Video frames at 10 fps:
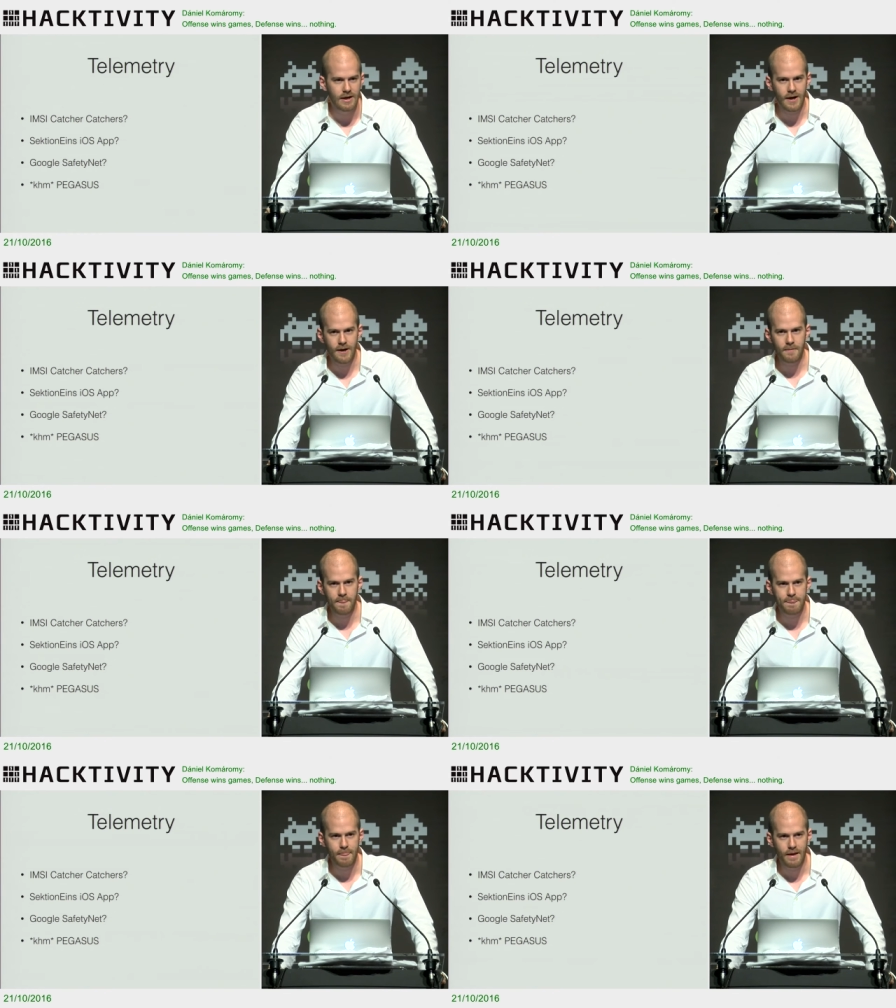And
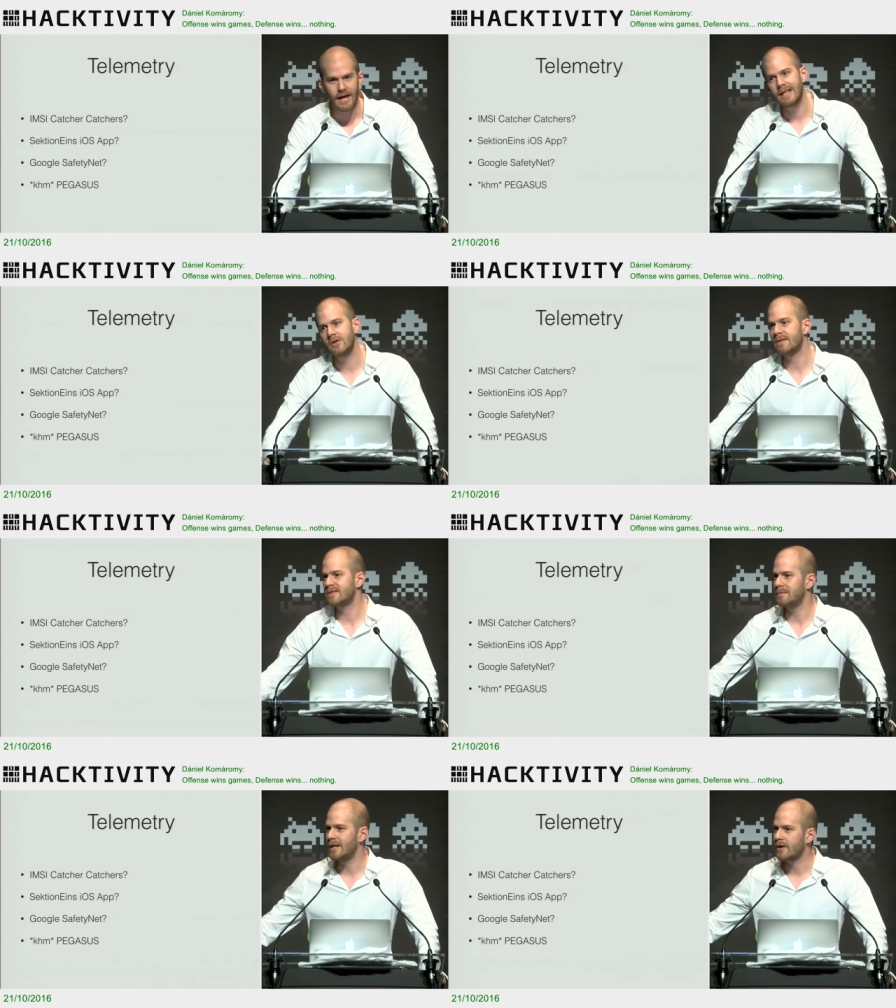then you have
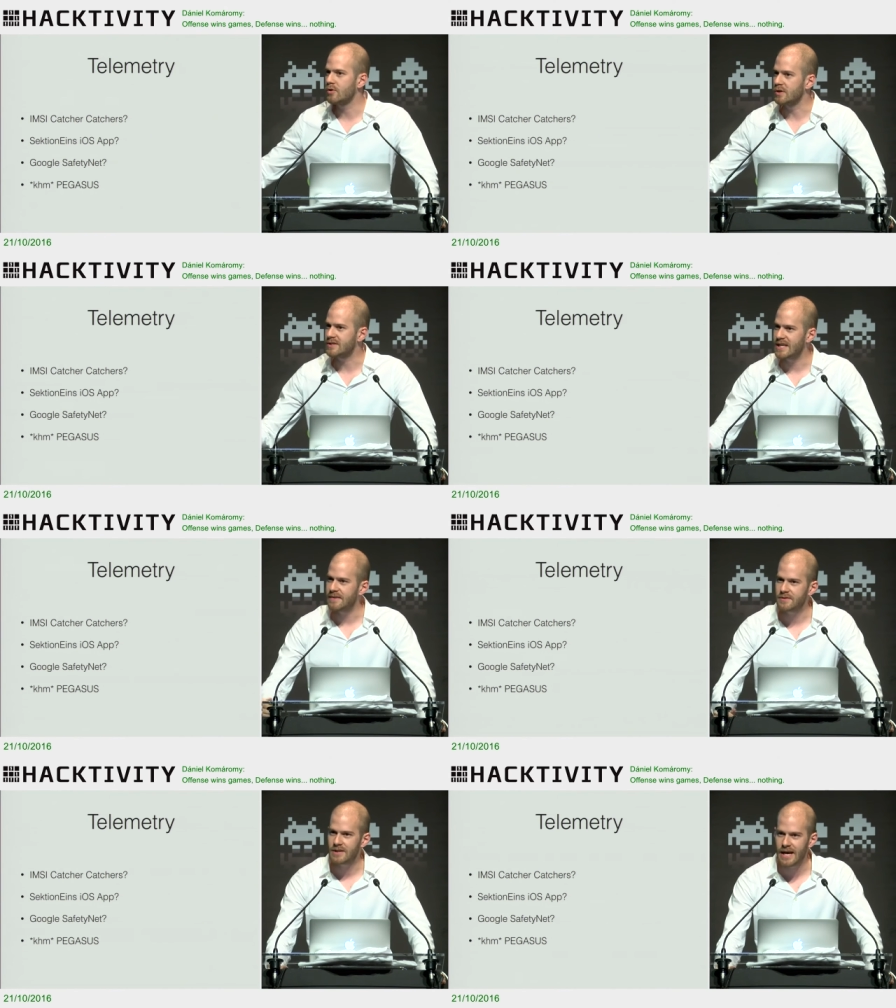something like Google
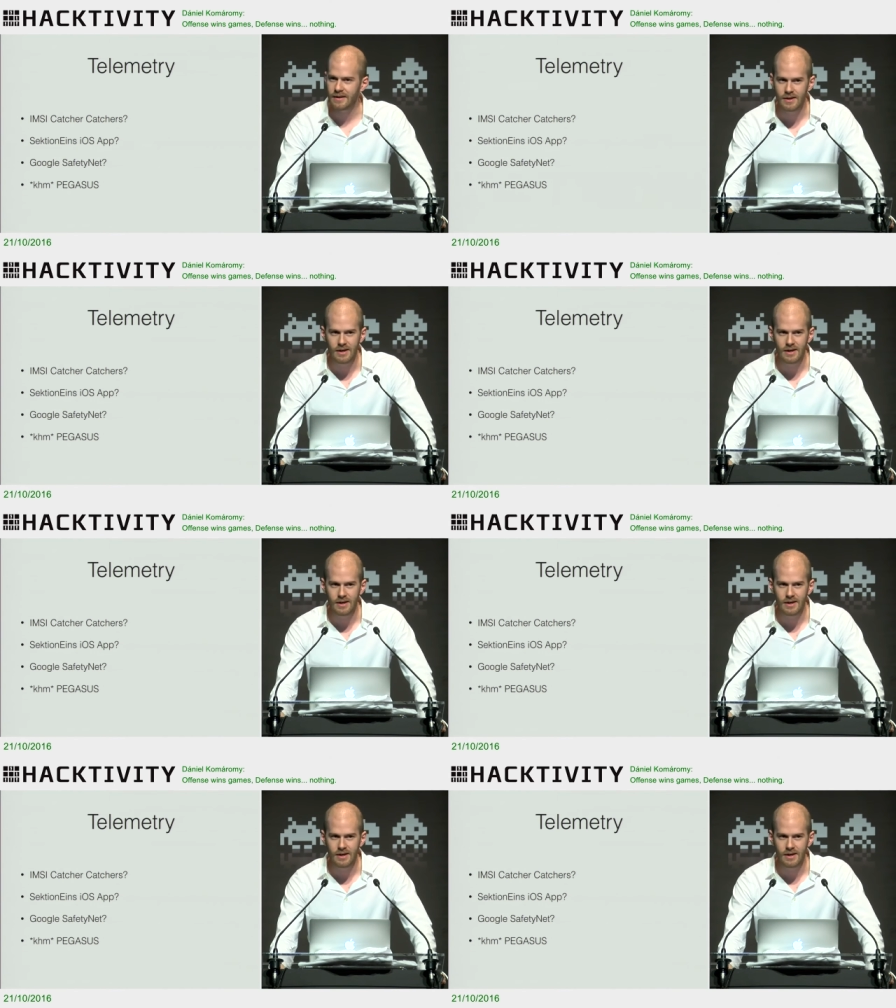Safety Net.